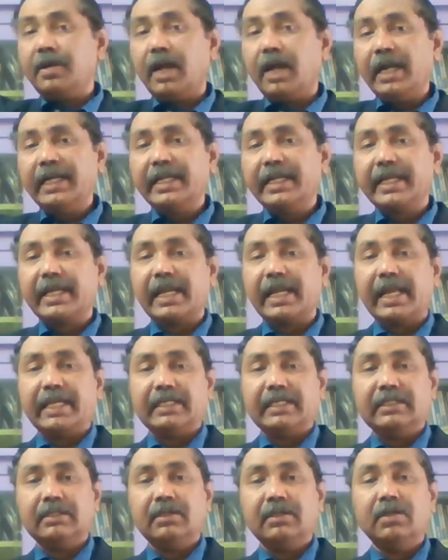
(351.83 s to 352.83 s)
and
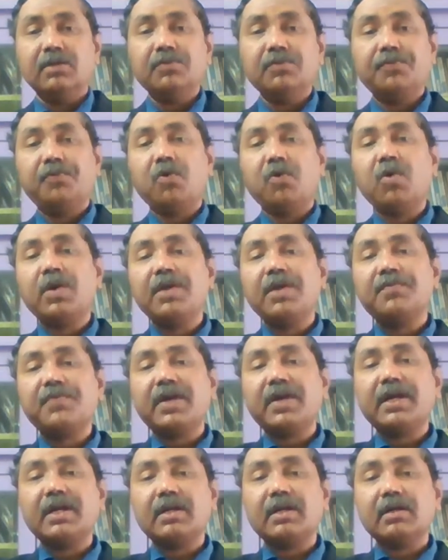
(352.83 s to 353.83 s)
decline. Four
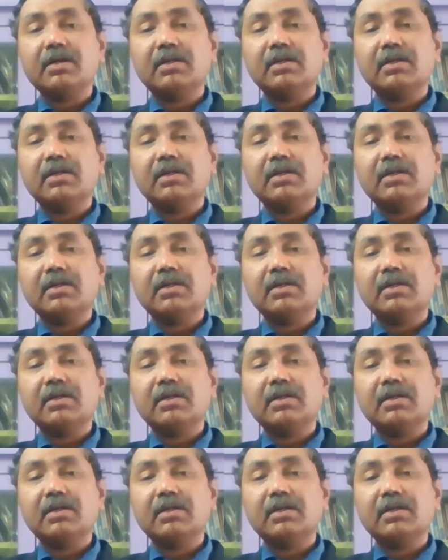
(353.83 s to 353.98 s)
different